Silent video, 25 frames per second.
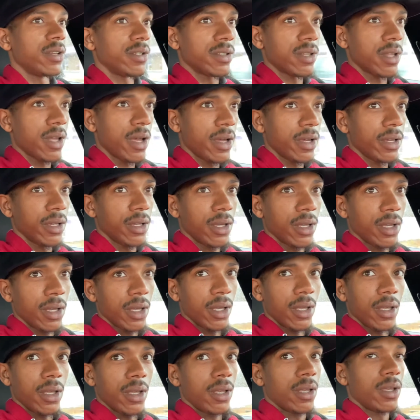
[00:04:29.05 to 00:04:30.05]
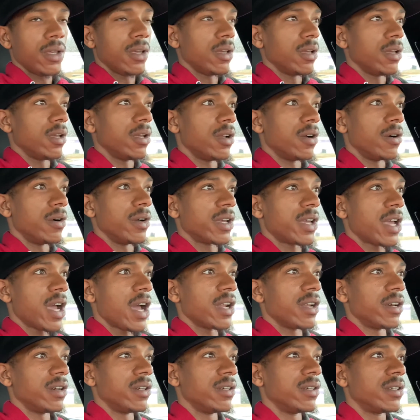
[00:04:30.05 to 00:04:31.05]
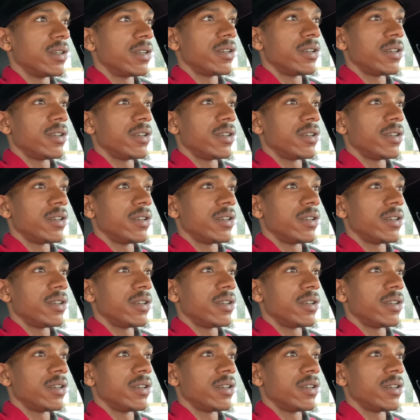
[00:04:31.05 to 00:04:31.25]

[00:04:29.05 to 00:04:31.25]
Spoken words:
it's like, you know, it kind of